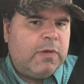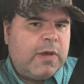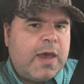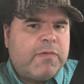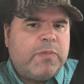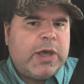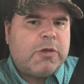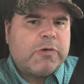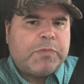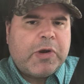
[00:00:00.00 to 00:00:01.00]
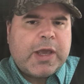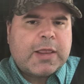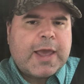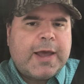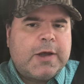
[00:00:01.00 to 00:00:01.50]
you have a major
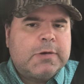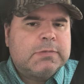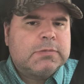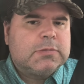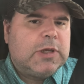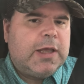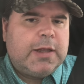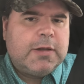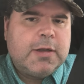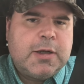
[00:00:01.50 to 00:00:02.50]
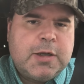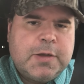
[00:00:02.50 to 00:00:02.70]
breakdown, and